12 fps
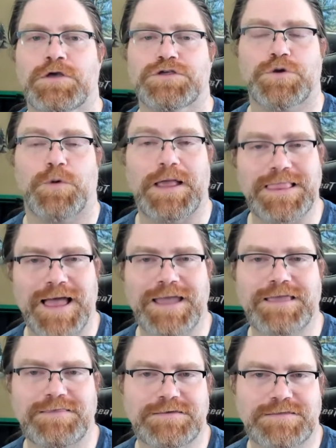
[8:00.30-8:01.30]
So I
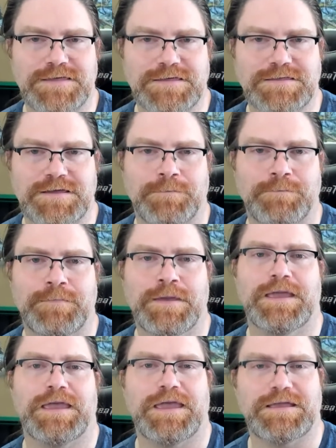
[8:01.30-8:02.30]
like the system.
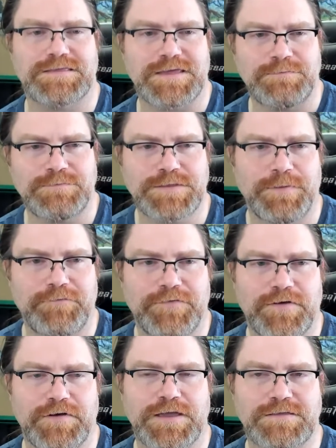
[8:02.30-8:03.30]
It seems to be
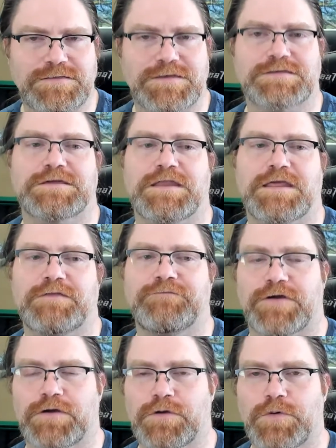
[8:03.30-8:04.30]
very consistent,
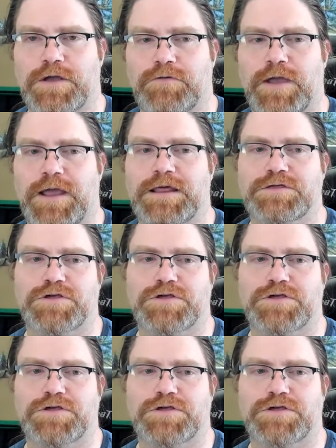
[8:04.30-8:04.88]
very quick grading.